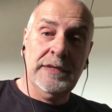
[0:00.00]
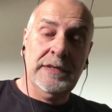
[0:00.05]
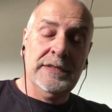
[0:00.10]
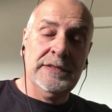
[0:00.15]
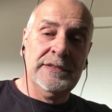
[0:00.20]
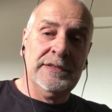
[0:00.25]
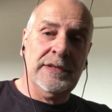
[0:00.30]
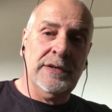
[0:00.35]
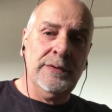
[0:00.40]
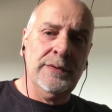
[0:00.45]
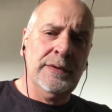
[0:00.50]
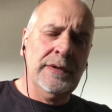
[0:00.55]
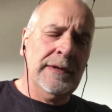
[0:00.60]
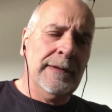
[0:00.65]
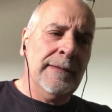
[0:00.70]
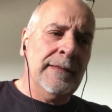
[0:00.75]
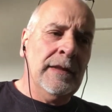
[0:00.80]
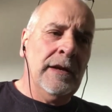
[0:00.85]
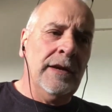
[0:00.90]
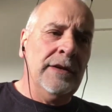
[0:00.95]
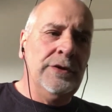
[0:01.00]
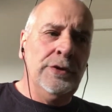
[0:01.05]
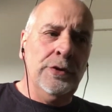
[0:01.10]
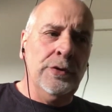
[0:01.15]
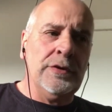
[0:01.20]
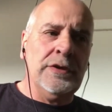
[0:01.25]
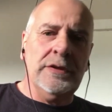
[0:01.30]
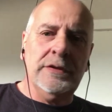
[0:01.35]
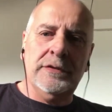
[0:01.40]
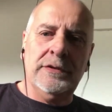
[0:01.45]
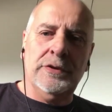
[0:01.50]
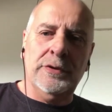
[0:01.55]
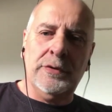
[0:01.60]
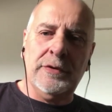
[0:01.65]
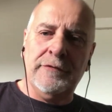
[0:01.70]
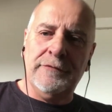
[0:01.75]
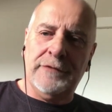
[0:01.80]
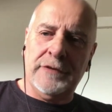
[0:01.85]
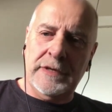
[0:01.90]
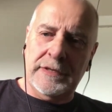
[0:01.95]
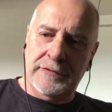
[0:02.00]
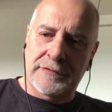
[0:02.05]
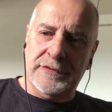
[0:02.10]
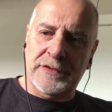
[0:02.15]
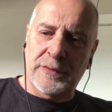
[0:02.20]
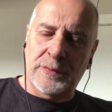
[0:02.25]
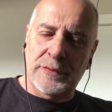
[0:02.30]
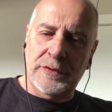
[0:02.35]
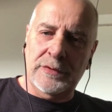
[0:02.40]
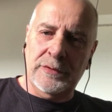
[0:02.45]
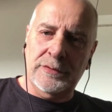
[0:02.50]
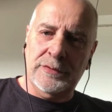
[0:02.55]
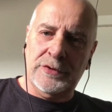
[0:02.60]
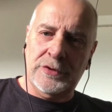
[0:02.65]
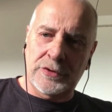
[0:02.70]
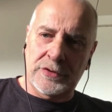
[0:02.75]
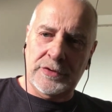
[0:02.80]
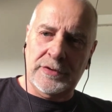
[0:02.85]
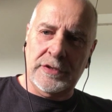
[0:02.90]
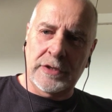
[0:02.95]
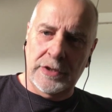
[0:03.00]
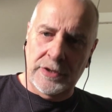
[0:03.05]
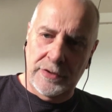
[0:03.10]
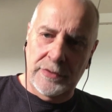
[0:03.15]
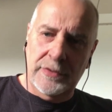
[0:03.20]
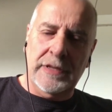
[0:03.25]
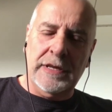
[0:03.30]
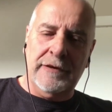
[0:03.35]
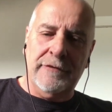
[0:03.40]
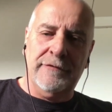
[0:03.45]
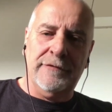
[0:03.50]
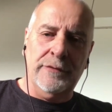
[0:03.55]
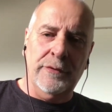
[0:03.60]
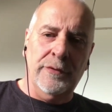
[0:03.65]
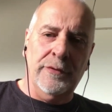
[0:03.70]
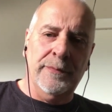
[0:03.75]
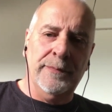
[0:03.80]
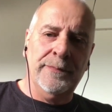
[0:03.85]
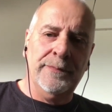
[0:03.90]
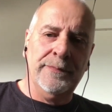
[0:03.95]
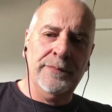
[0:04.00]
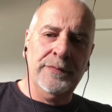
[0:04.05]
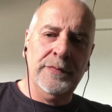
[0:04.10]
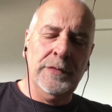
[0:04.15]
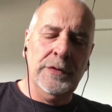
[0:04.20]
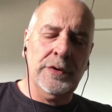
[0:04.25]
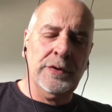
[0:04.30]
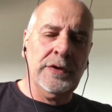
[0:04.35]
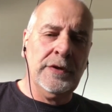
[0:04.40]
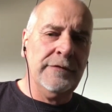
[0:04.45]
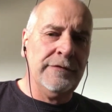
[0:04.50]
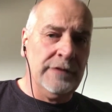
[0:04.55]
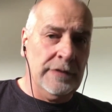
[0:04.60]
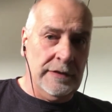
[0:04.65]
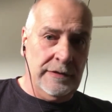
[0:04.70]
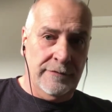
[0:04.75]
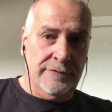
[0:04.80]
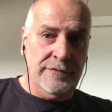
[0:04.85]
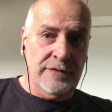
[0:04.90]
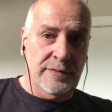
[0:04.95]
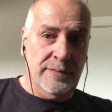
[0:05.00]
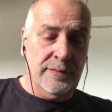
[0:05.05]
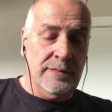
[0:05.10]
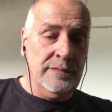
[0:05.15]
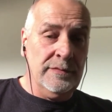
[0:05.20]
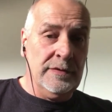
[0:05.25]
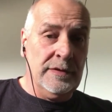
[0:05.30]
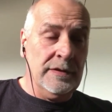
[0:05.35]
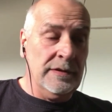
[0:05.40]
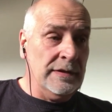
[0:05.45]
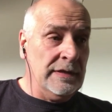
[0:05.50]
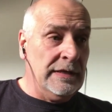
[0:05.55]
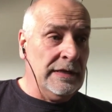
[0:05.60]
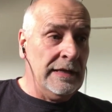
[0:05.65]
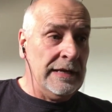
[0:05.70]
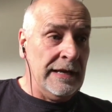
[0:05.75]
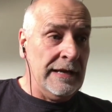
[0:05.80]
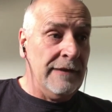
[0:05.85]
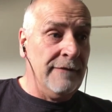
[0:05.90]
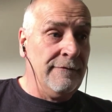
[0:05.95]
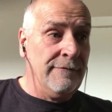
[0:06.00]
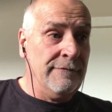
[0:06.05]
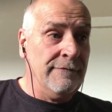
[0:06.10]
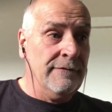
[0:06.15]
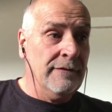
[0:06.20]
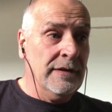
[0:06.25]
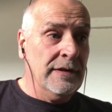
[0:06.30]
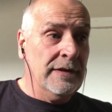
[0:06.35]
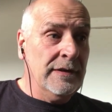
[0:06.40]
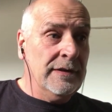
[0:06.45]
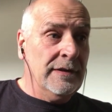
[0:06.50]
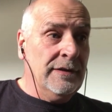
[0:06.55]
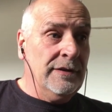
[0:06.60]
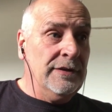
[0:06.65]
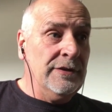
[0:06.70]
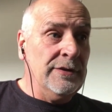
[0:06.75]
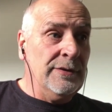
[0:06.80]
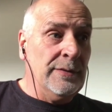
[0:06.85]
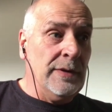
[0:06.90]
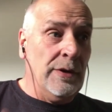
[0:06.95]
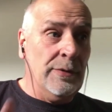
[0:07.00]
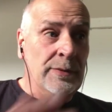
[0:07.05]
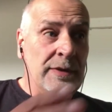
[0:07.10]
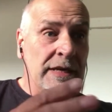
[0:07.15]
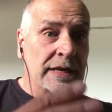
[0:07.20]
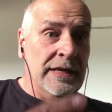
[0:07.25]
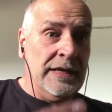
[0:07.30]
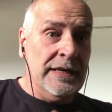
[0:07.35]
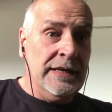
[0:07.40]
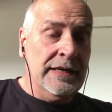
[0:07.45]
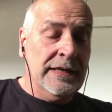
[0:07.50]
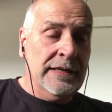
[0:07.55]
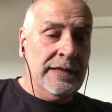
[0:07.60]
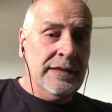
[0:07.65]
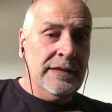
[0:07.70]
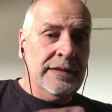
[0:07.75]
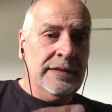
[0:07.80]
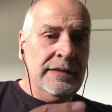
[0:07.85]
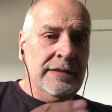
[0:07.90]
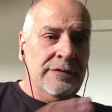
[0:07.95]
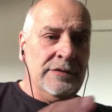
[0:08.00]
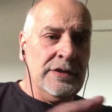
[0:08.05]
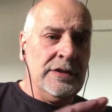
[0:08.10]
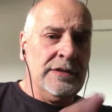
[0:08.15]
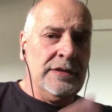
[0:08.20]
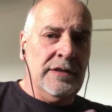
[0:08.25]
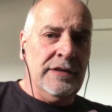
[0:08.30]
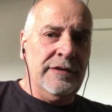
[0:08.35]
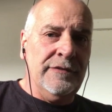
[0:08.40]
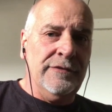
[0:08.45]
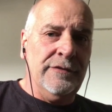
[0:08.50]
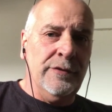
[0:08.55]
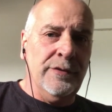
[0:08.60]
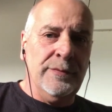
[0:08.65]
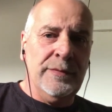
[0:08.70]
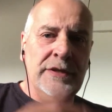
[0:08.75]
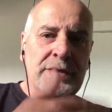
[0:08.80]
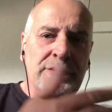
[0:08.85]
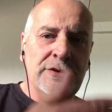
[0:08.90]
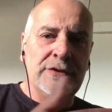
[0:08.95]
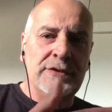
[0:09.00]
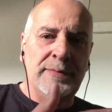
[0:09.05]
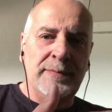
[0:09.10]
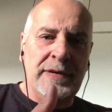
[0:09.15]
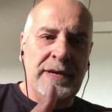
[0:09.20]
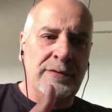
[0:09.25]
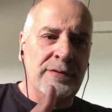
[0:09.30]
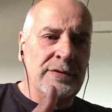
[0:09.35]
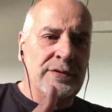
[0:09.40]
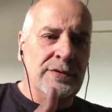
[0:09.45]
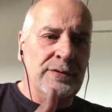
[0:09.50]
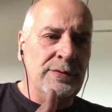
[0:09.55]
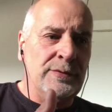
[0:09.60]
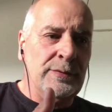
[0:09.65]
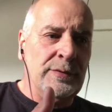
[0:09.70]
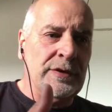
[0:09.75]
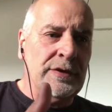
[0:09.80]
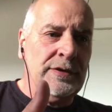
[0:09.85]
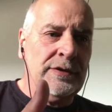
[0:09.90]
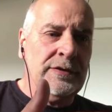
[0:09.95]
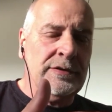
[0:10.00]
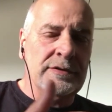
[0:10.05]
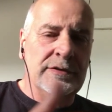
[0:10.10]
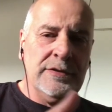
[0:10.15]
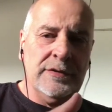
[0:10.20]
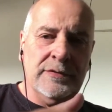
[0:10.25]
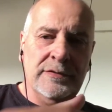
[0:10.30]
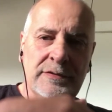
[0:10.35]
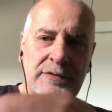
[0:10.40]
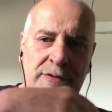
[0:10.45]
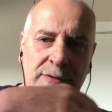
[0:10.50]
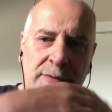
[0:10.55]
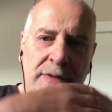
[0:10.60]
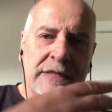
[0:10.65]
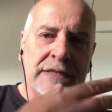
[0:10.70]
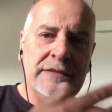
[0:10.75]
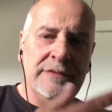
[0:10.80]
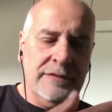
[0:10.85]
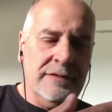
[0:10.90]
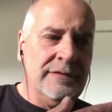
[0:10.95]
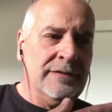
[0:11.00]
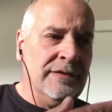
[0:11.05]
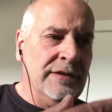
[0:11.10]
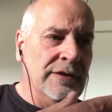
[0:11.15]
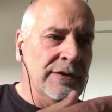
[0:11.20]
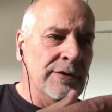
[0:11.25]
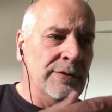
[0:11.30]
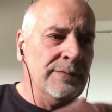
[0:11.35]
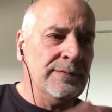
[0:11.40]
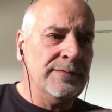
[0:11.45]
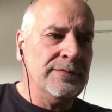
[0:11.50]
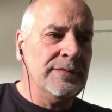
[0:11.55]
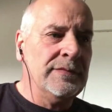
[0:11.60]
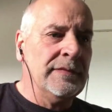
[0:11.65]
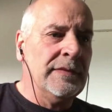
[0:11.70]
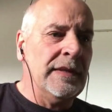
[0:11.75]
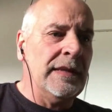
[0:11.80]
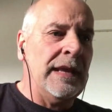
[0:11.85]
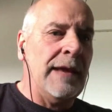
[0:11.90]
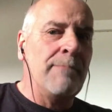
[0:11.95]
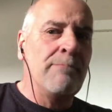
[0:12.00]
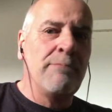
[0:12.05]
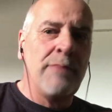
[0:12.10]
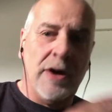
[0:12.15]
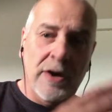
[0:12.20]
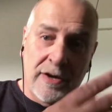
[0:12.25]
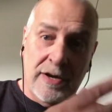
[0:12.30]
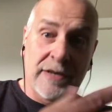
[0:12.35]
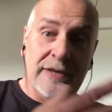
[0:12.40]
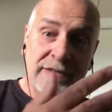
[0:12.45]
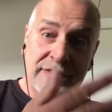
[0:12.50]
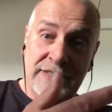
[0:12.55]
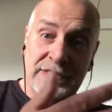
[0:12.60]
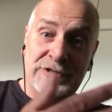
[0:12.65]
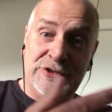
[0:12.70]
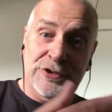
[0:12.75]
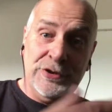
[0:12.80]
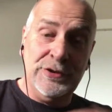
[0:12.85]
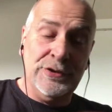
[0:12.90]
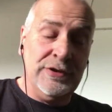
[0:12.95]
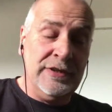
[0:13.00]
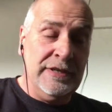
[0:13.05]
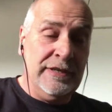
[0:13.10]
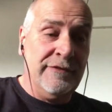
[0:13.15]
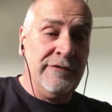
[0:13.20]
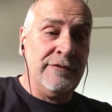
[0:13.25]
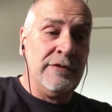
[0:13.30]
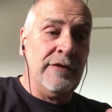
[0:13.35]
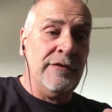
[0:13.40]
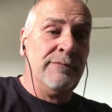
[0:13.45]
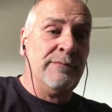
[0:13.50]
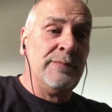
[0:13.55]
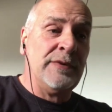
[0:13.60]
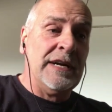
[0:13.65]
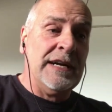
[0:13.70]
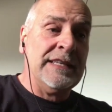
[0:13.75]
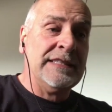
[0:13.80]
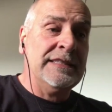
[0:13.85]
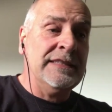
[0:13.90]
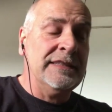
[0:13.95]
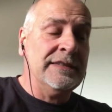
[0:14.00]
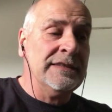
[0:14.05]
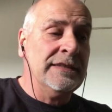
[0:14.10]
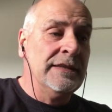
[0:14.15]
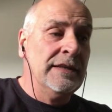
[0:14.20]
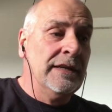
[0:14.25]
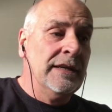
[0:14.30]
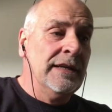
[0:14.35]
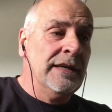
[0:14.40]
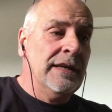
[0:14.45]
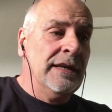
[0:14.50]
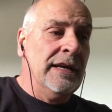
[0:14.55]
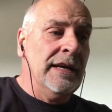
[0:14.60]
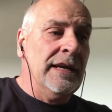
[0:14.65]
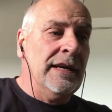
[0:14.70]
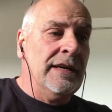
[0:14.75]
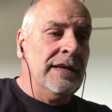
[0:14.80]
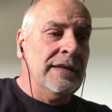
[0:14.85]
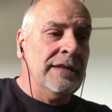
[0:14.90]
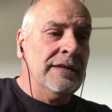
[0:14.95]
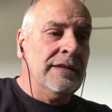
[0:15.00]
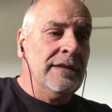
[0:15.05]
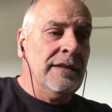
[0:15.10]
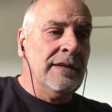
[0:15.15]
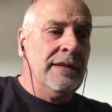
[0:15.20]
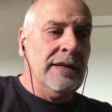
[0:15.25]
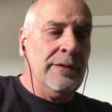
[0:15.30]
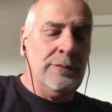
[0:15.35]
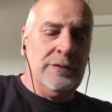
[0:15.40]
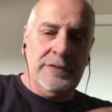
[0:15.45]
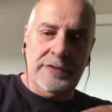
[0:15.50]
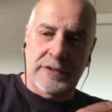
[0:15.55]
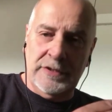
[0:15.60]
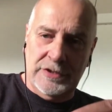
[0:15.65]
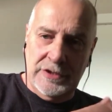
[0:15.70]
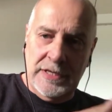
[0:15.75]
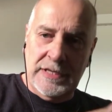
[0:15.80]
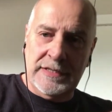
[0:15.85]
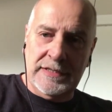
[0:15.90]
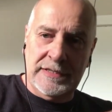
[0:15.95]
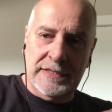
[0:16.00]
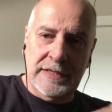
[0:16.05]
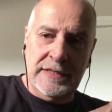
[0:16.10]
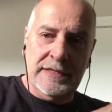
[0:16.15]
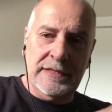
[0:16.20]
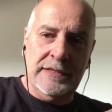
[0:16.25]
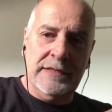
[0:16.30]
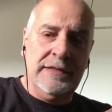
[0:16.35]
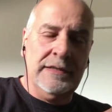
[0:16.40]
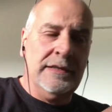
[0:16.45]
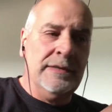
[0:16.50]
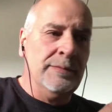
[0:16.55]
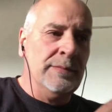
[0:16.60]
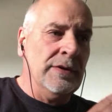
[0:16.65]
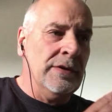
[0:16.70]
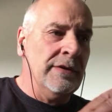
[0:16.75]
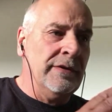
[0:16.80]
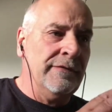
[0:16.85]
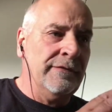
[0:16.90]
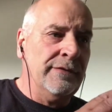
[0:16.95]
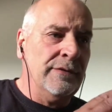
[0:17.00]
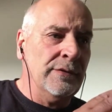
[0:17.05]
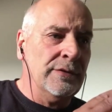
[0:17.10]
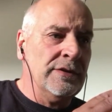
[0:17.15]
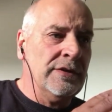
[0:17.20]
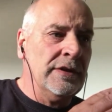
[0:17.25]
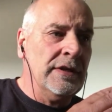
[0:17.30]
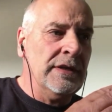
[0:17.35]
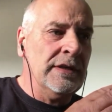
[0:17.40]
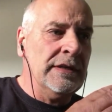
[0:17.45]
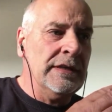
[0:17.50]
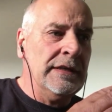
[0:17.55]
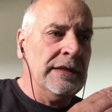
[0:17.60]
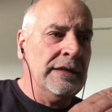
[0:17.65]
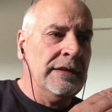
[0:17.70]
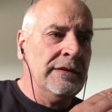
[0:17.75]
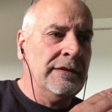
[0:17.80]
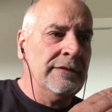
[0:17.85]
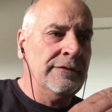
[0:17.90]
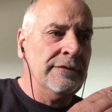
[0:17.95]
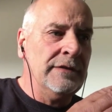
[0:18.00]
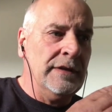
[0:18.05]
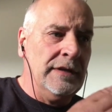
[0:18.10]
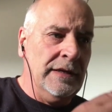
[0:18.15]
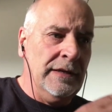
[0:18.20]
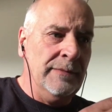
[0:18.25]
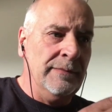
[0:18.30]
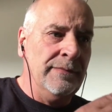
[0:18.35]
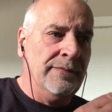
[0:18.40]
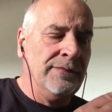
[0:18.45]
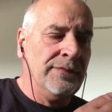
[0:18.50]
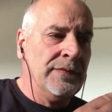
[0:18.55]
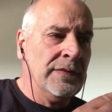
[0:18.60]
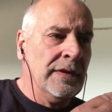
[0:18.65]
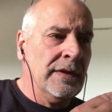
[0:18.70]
So you can forgive someone who's just learnt that form. You can forgive them that they have, you know, okay, they've just learnt the form. They're just about to you know, embark on this journey of practice, and they will digest it. But unfortunately for him,